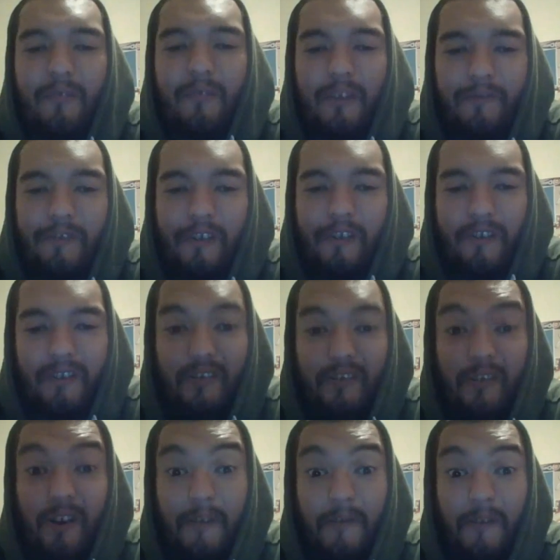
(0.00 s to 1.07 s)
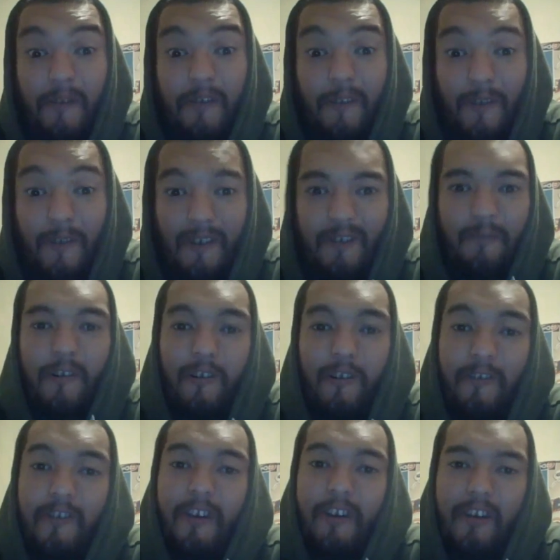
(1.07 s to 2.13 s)
Flair's 30 for 30 tomorrow night,
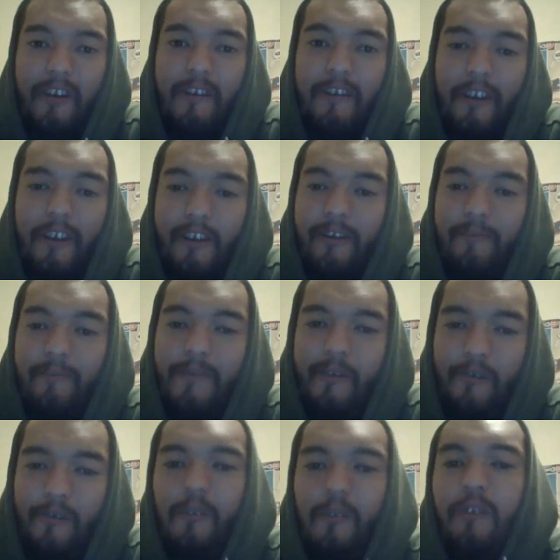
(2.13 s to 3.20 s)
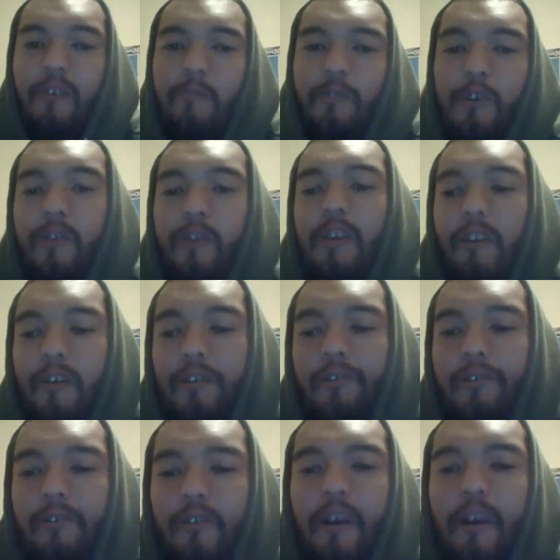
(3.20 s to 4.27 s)
and I am stoked. I
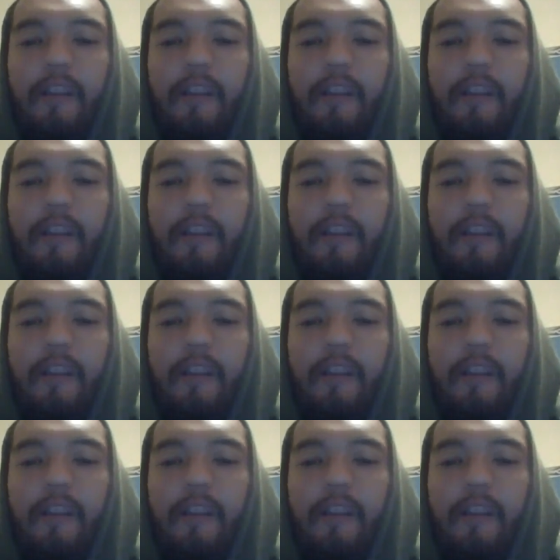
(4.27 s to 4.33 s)
think